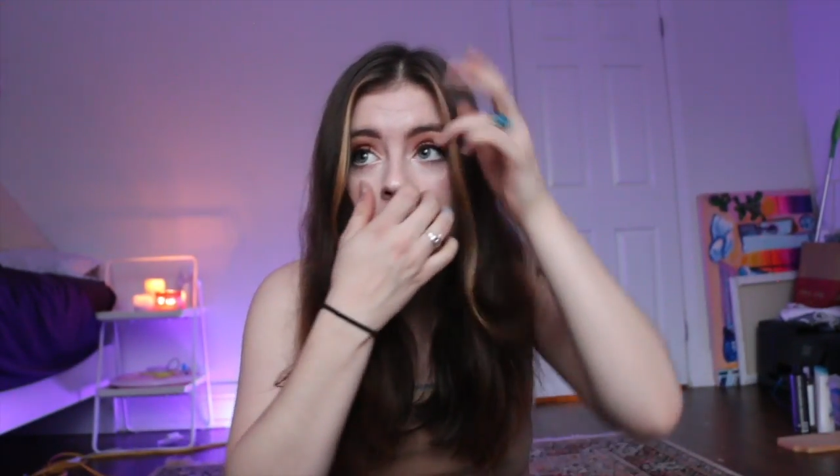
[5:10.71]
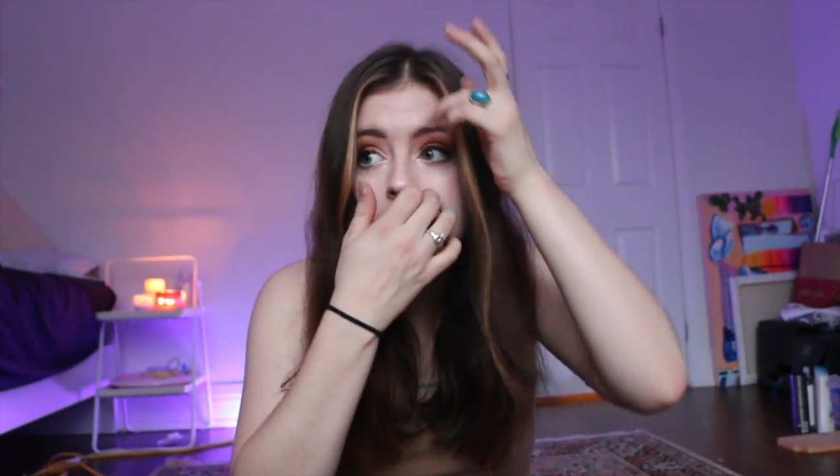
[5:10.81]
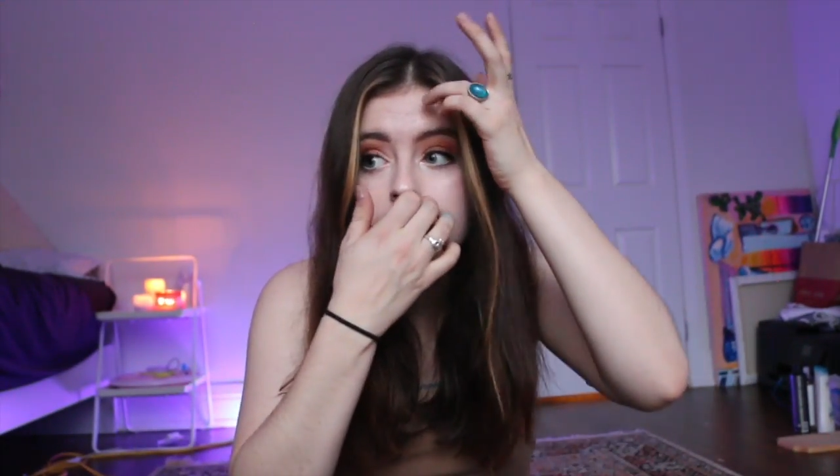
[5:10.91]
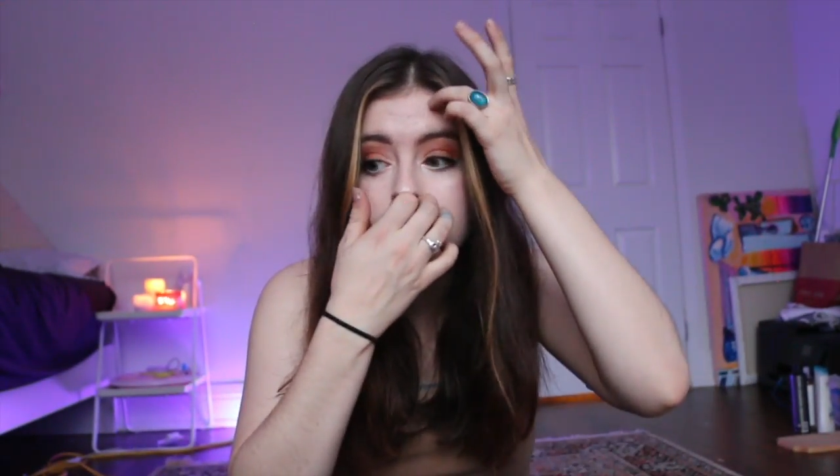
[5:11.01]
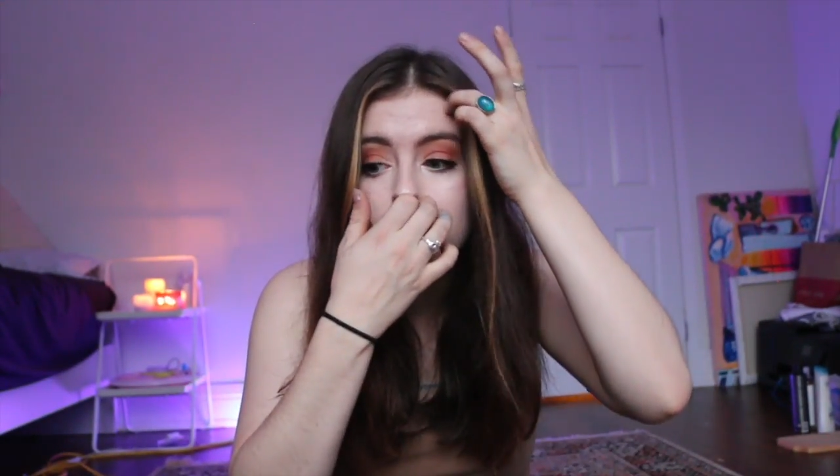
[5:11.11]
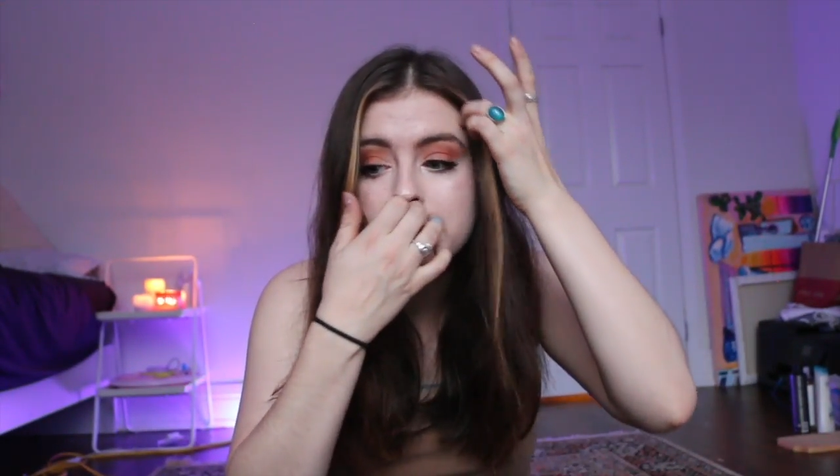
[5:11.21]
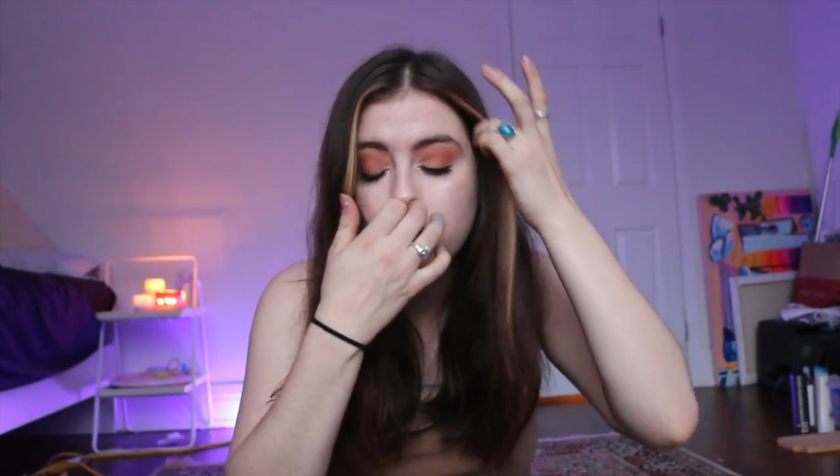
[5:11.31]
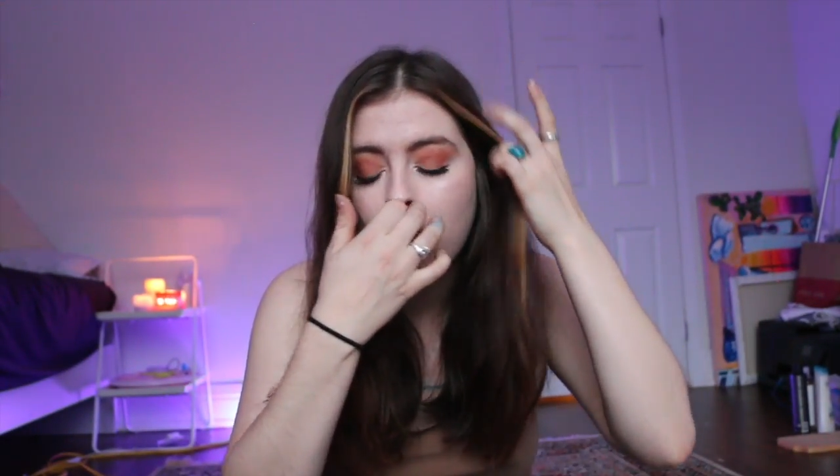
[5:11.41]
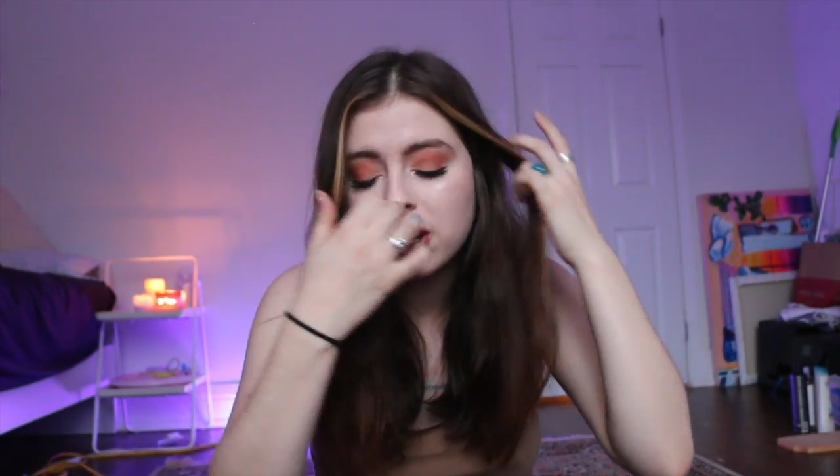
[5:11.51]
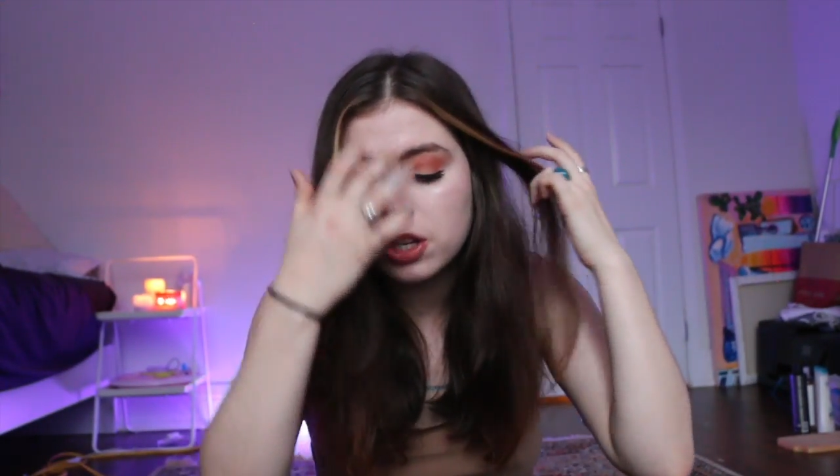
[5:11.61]
and they would always
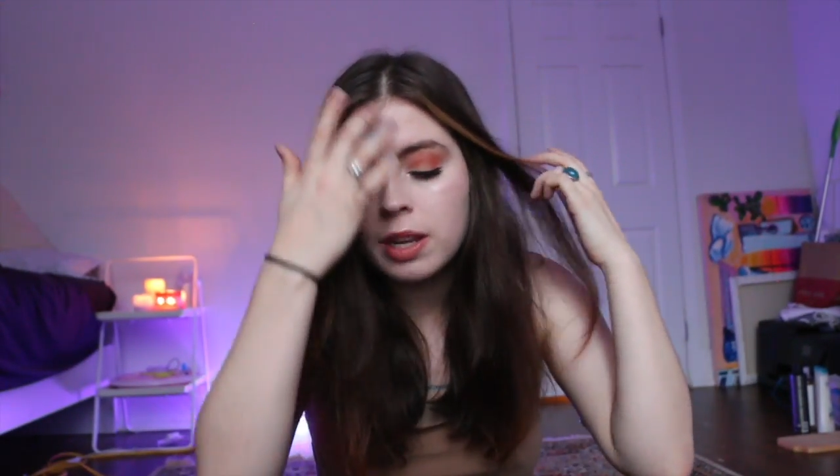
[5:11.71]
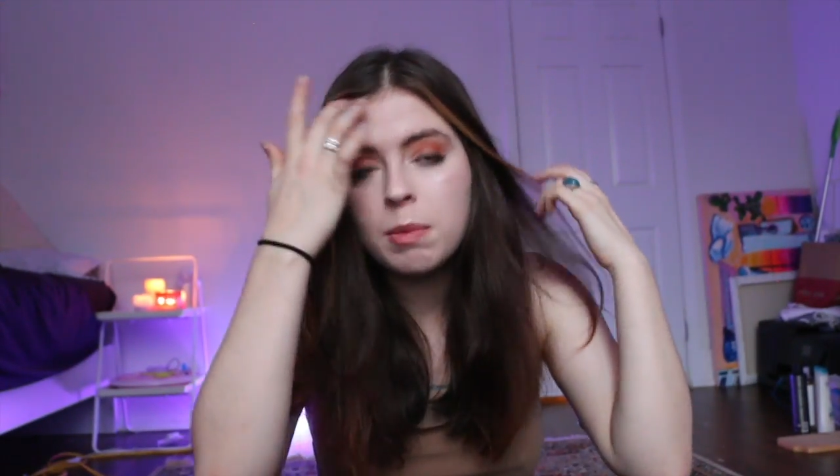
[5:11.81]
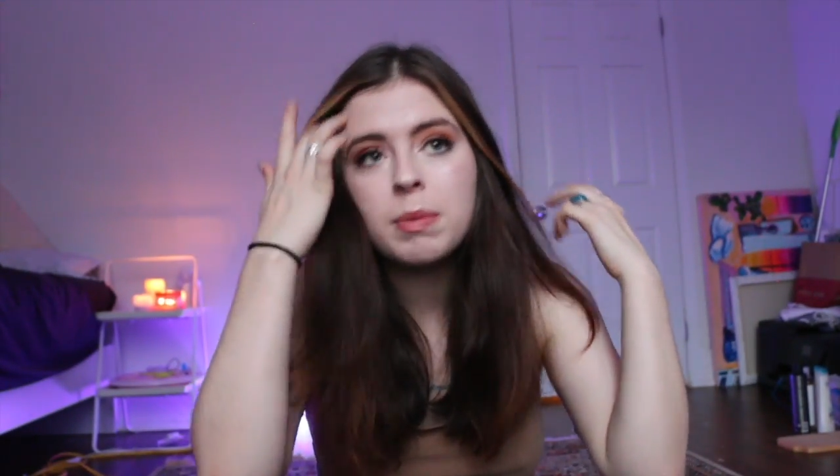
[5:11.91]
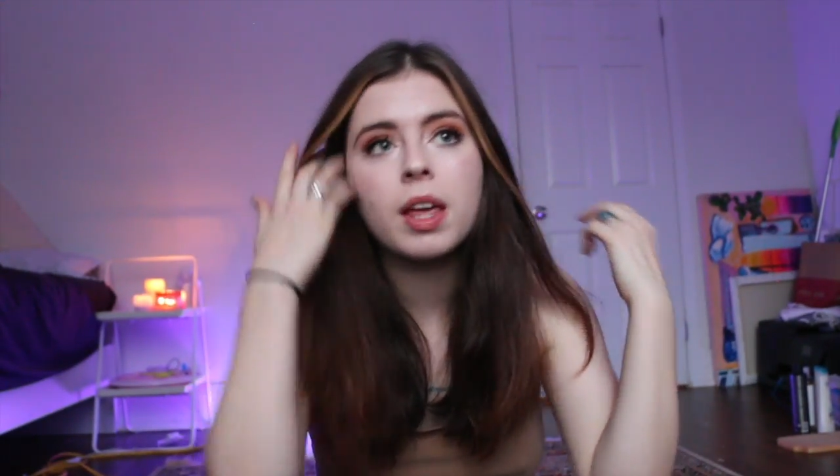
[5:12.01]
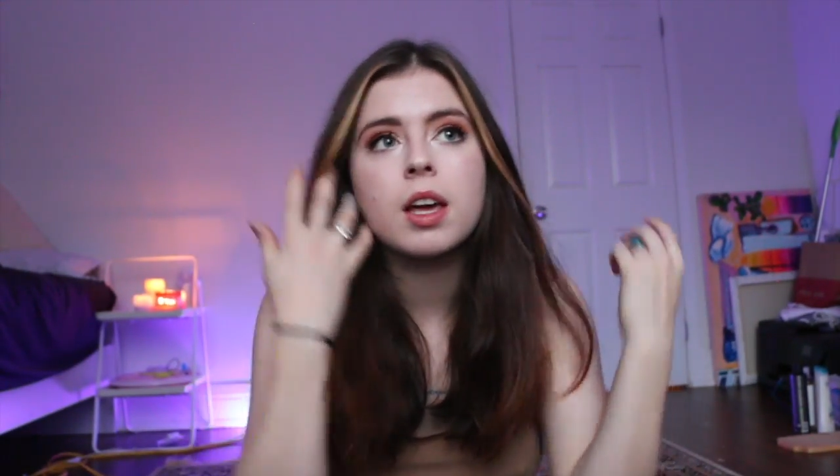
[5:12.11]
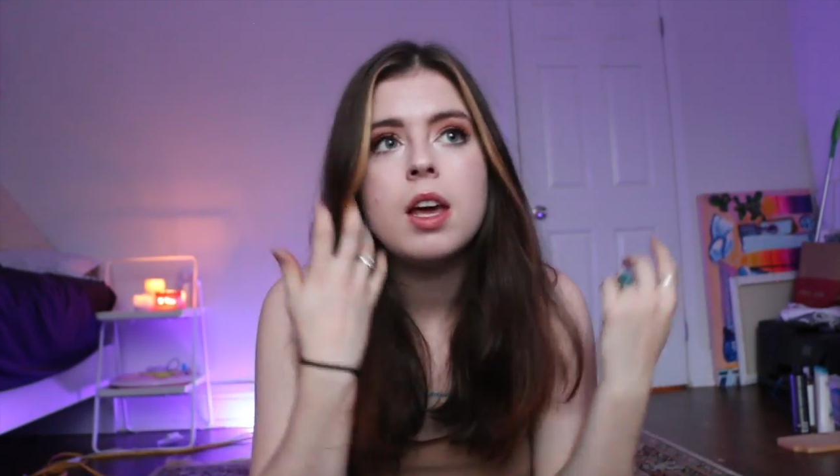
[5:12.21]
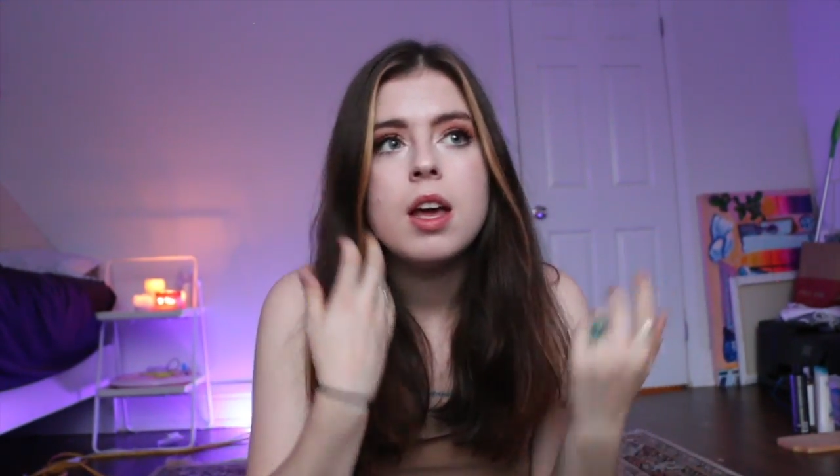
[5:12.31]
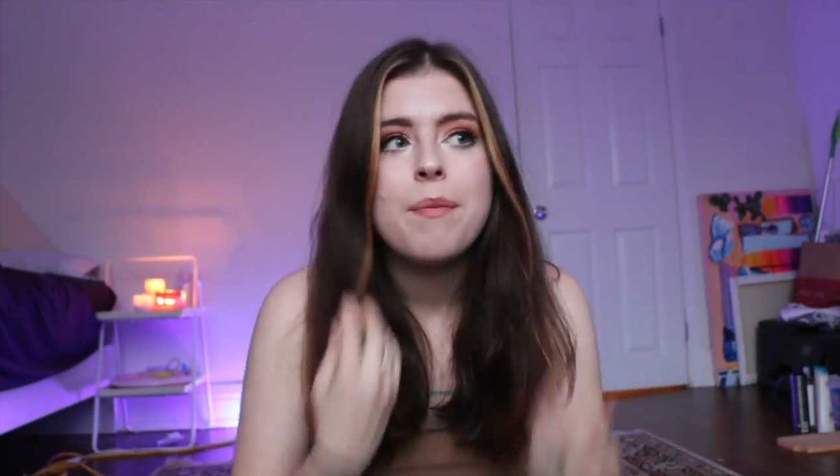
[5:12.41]
question him and be like,